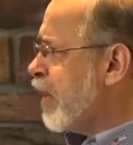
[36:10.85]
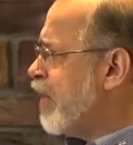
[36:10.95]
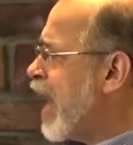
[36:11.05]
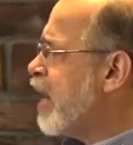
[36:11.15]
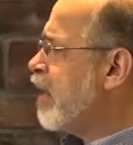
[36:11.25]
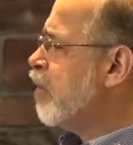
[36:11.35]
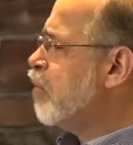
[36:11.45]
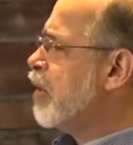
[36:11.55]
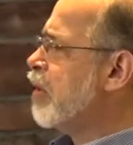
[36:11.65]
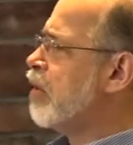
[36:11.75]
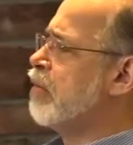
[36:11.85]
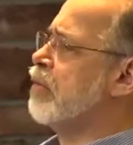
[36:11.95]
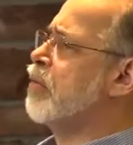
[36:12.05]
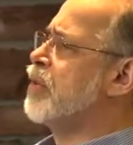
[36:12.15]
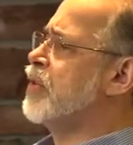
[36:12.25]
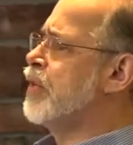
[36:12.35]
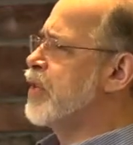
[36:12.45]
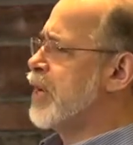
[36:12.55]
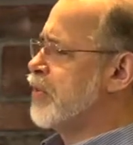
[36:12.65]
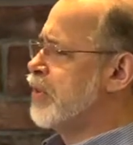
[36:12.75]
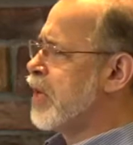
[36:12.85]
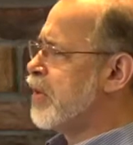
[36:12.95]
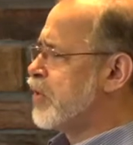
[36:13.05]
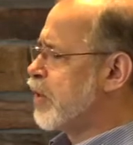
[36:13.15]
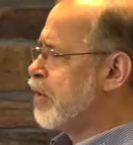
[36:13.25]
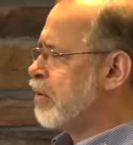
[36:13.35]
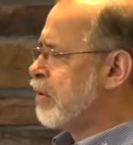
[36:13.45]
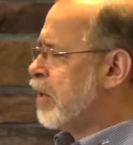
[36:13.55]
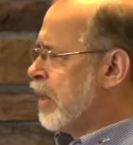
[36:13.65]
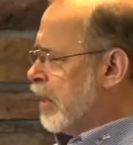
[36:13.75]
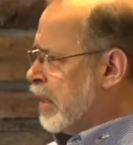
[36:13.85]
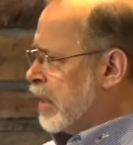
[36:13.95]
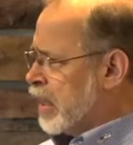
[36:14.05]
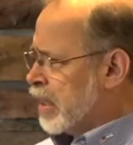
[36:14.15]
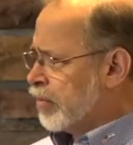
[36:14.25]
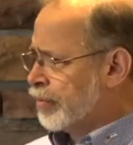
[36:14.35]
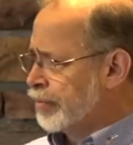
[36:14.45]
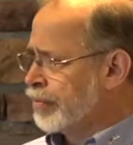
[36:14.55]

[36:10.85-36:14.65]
that will, will suggest you know, certain um,